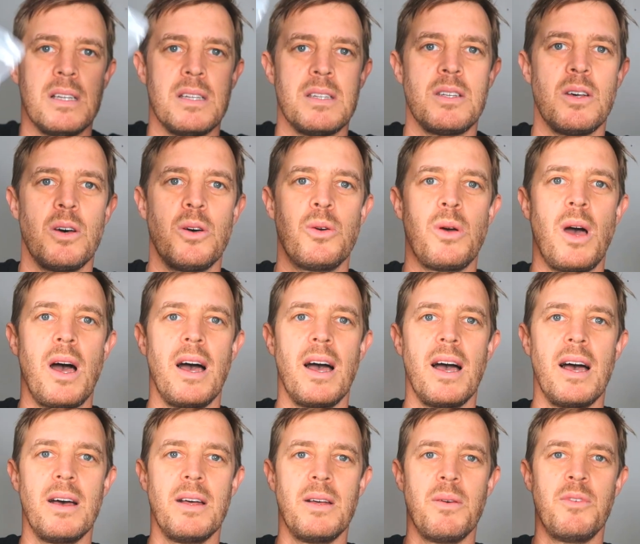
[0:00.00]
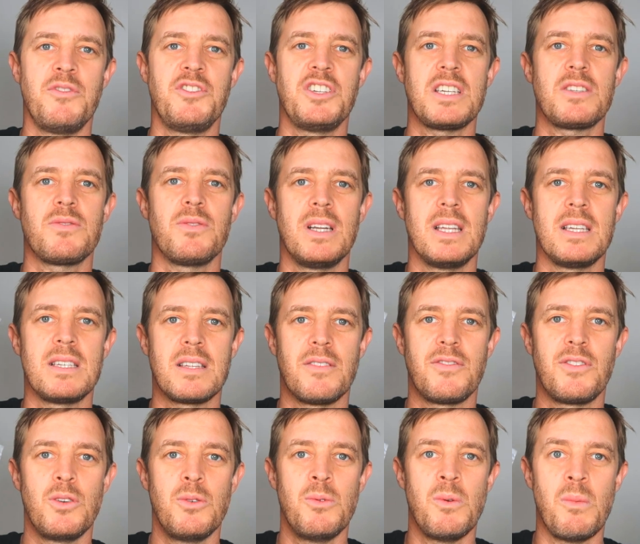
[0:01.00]
So we've just released a
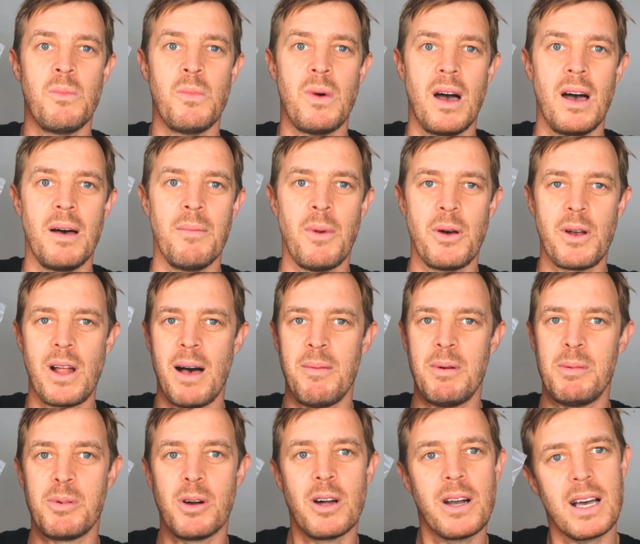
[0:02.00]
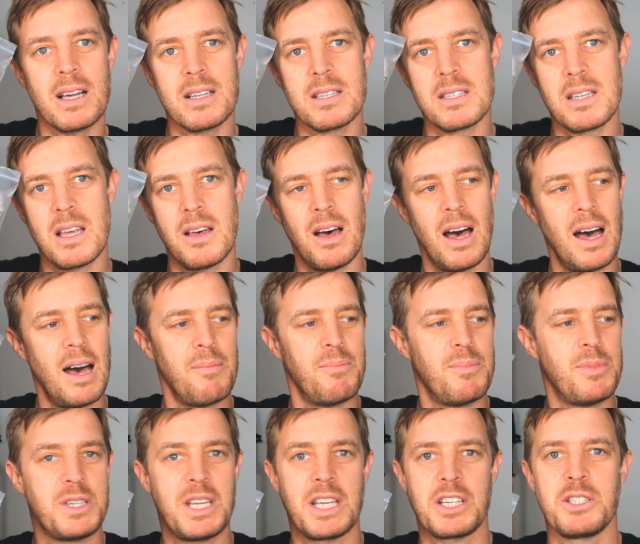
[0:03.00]
few MotoArmor products,
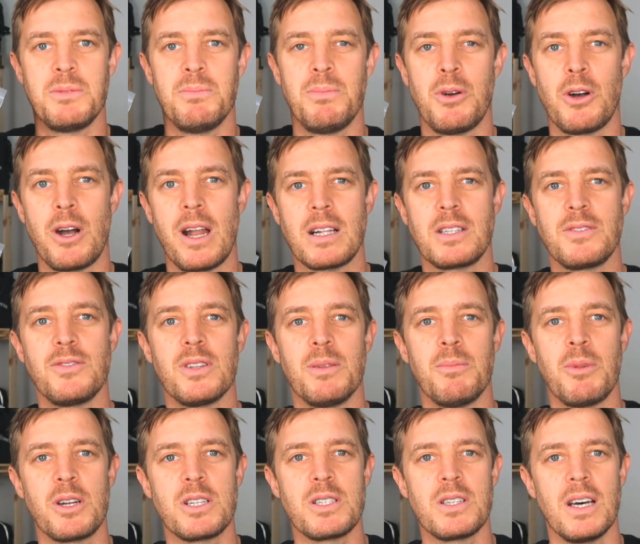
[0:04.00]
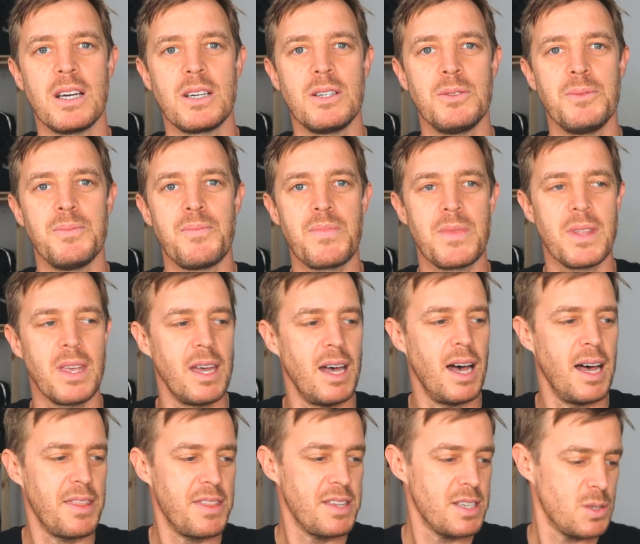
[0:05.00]
protection products for the motorcycle.
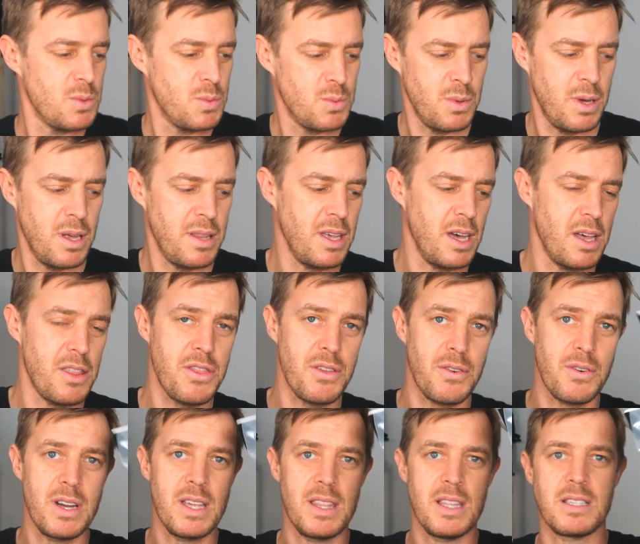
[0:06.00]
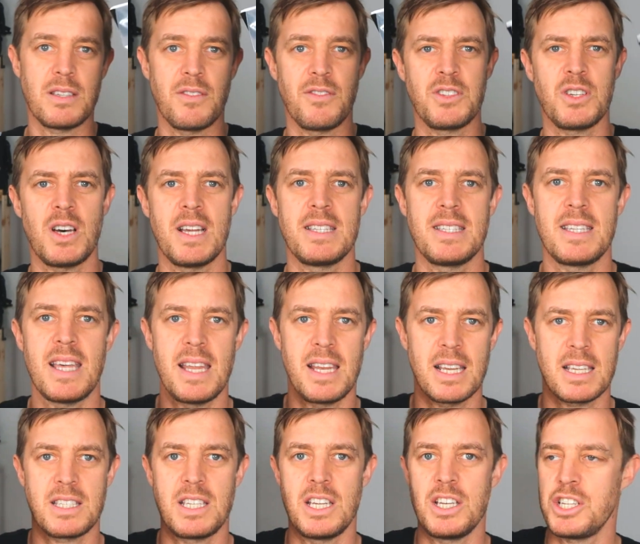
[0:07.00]
There are three. There's a side stand
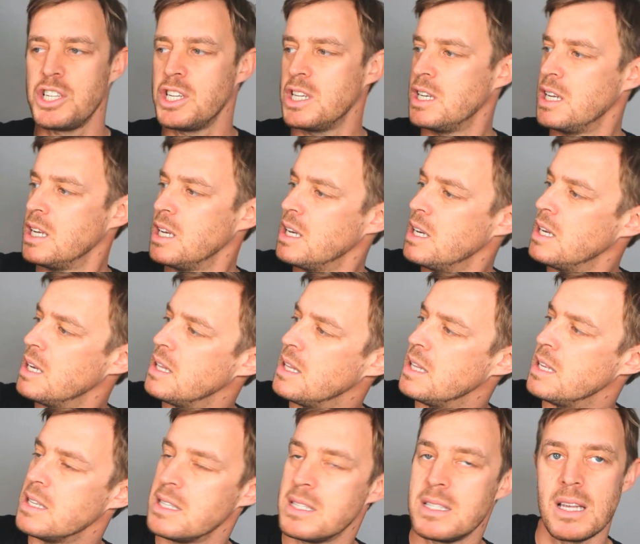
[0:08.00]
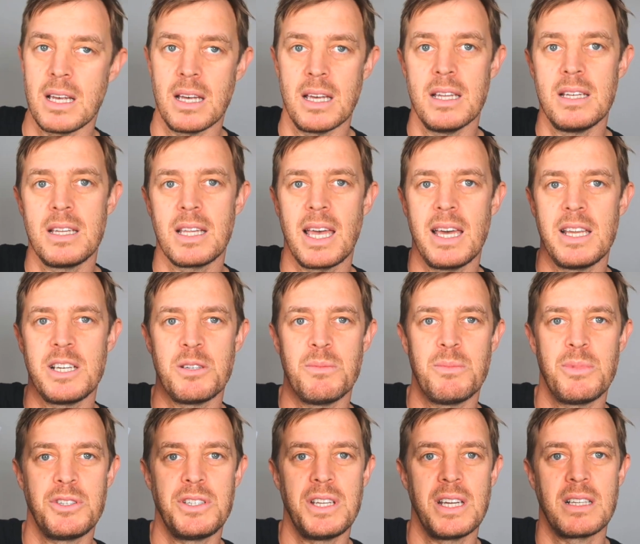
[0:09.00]
extension, there's indication
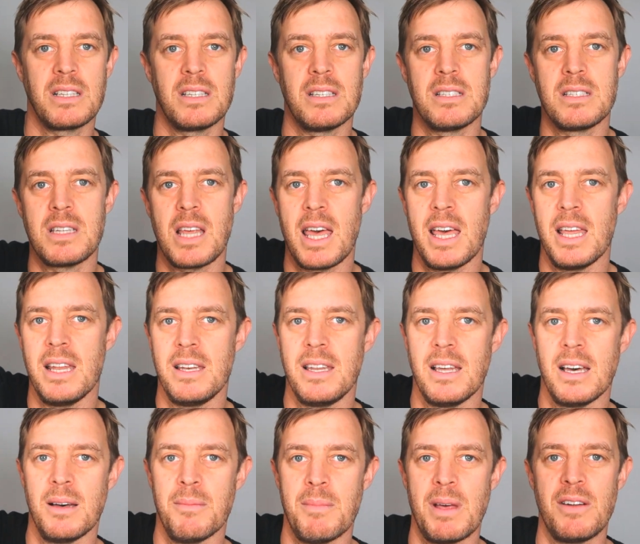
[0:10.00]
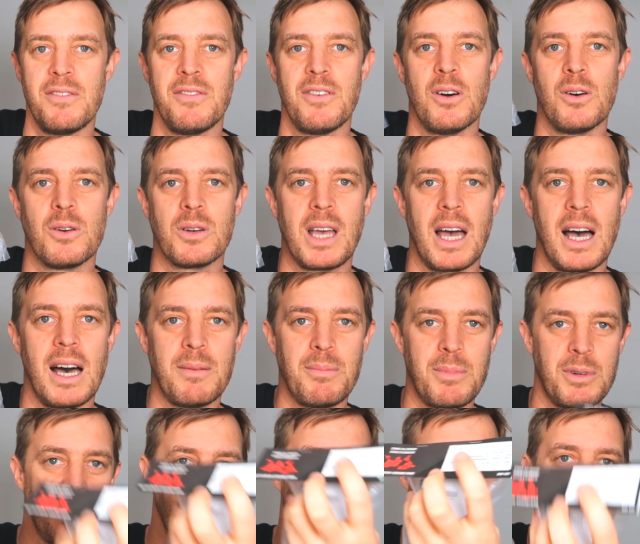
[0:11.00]
protectors, and manifold guard
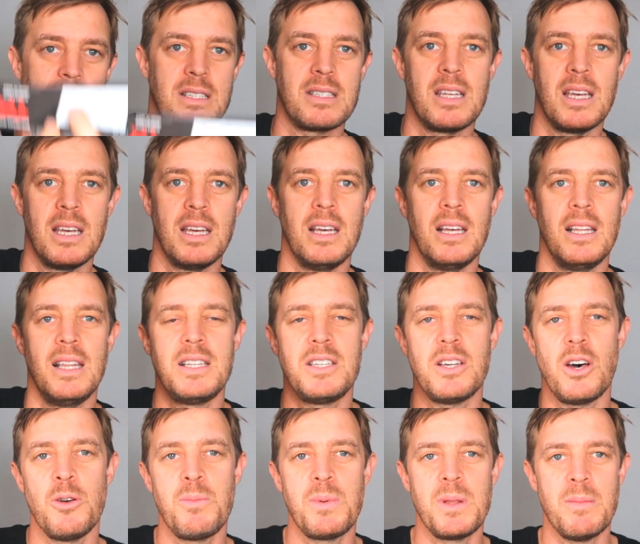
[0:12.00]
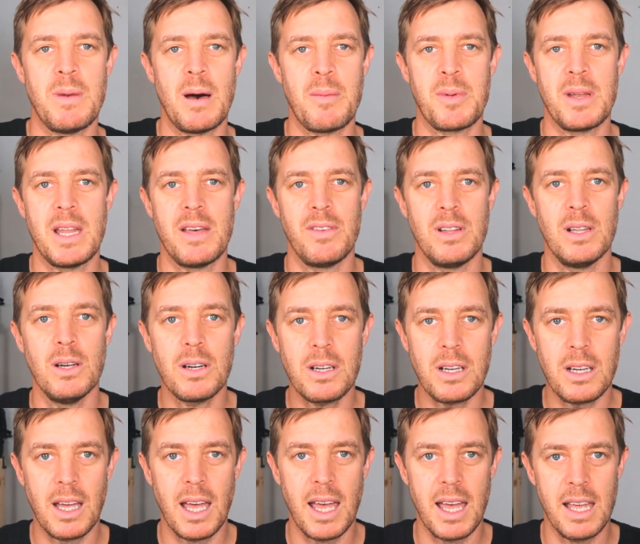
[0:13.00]
protectors. Let's open them up and have a look
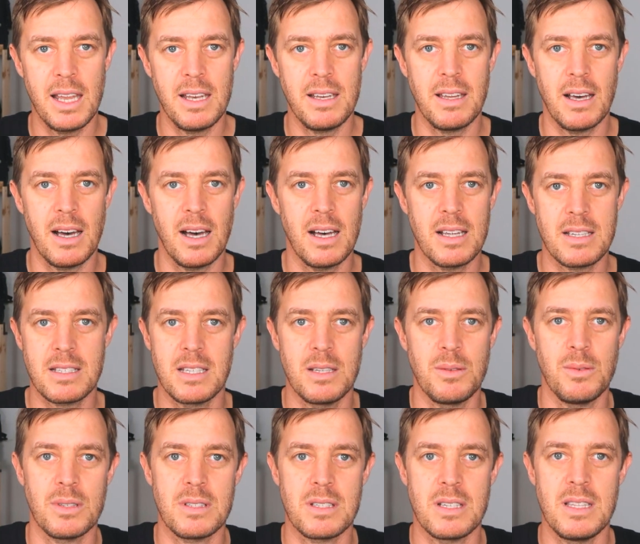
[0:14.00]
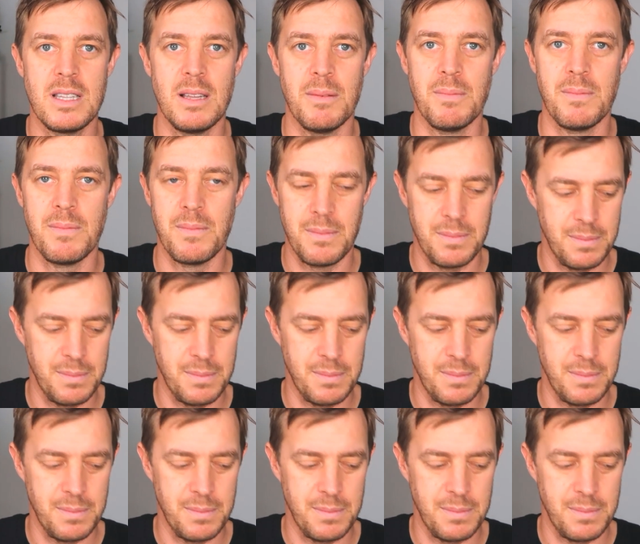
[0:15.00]
and see what's in them.